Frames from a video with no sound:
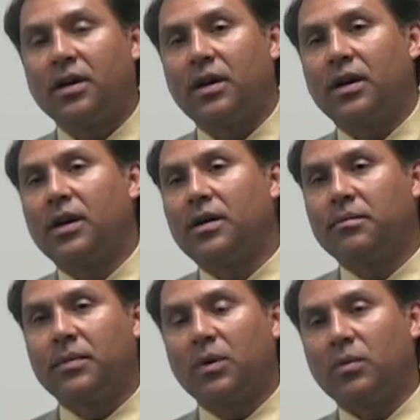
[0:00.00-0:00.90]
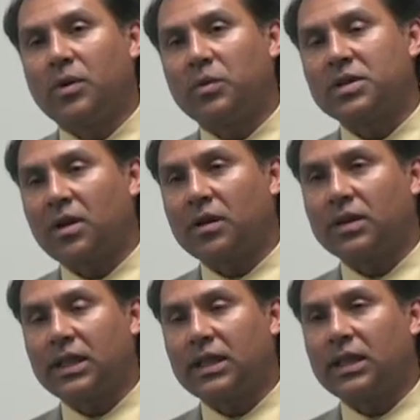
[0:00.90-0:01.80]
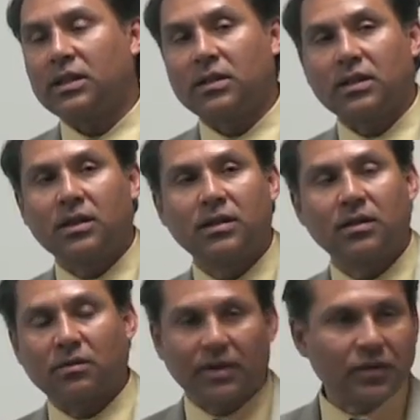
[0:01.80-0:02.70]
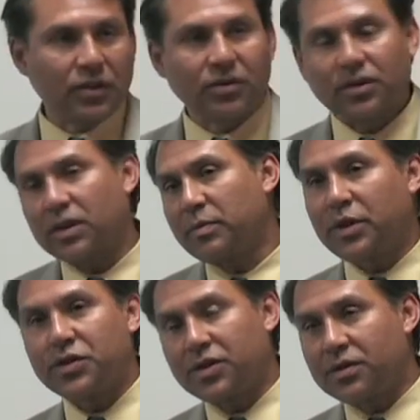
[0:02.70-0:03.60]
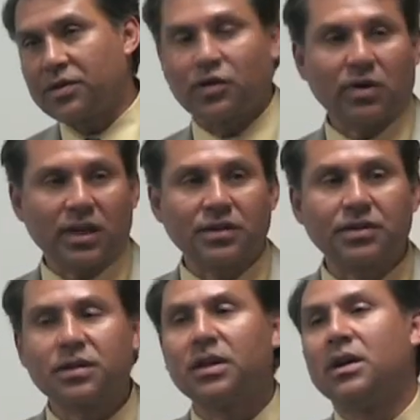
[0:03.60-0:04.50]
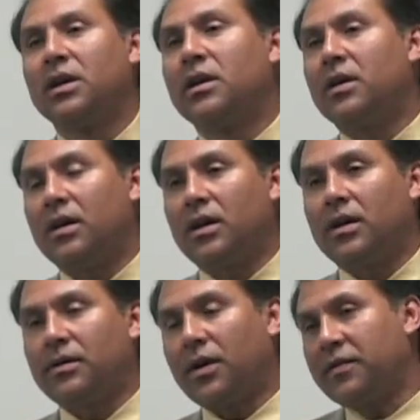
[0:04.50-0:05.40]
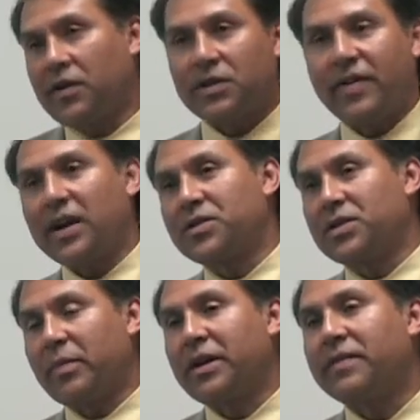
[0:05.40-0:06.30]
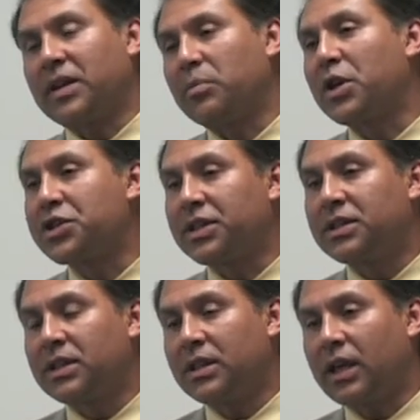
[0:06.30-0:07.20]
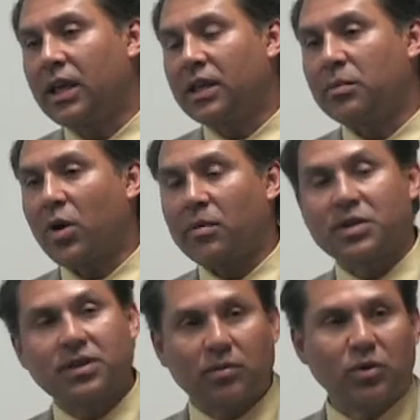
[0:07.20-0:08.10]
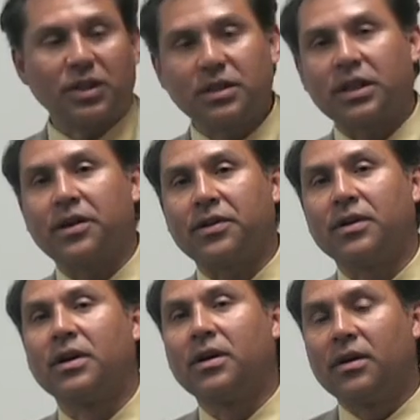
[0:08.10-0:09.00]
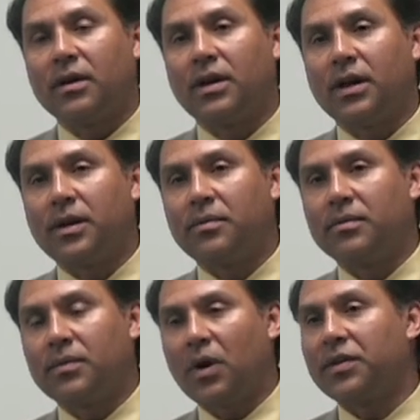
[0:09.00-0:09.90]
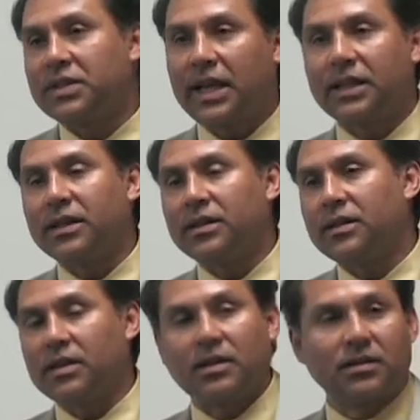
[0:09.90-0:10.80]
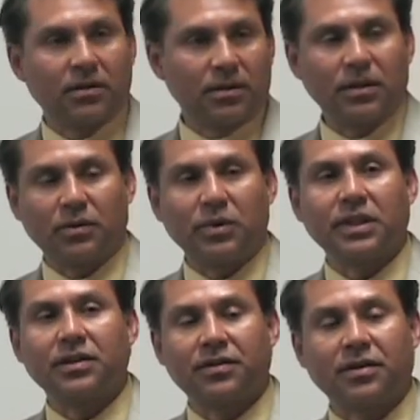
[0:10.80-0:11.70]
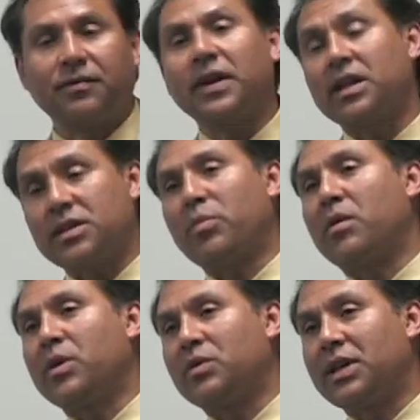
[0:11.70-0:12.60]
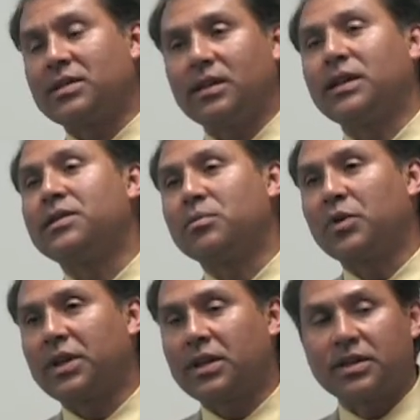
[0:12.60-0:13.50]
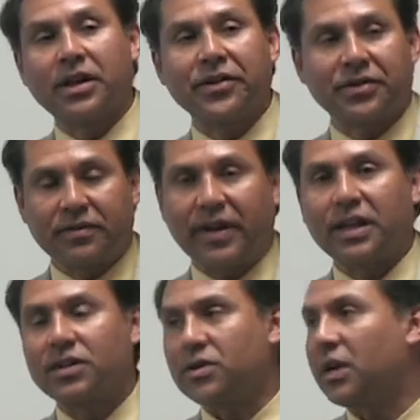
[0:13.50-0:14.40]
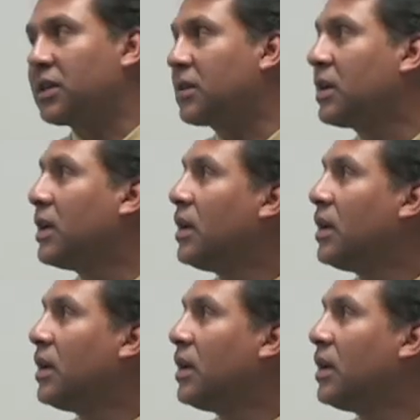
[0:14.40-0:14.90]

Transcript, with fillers: uh, when we start looking at the our revenues, our expenditures, our trends, uh, all the various factors that might affect the budget, and departments start putting together um, all the data. And then it really it's the finance department who takes the leads in putting it together and the finance director.